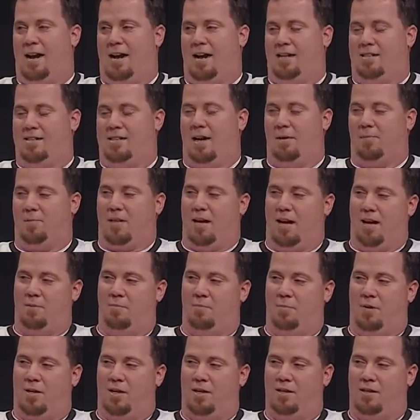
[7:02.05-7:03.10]
accept
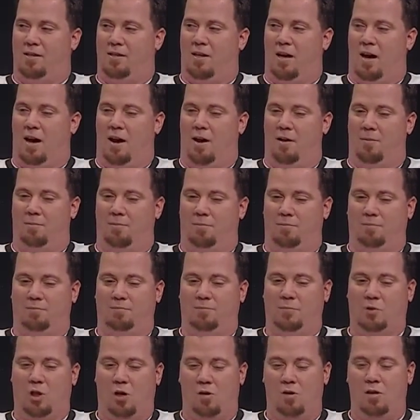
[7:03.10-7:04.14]
that. But
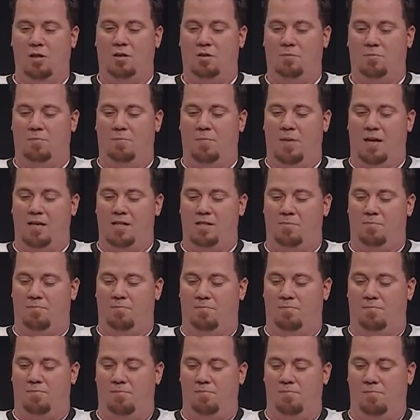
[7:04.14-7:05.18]
so it's
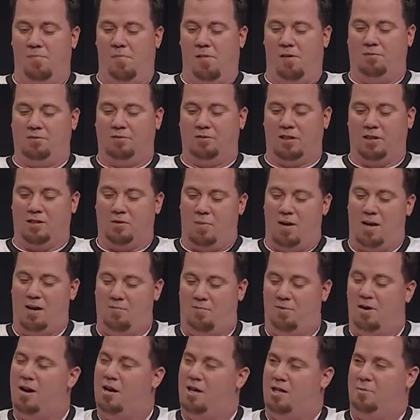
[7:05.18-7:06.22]
been
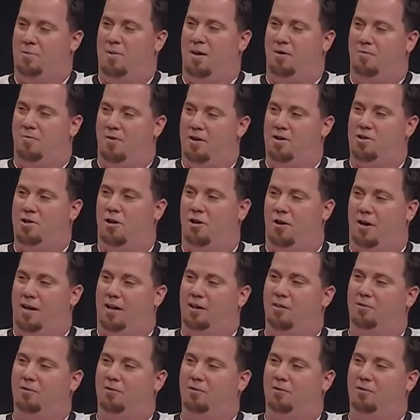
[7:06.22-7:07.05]
fun. It's been a fun journey.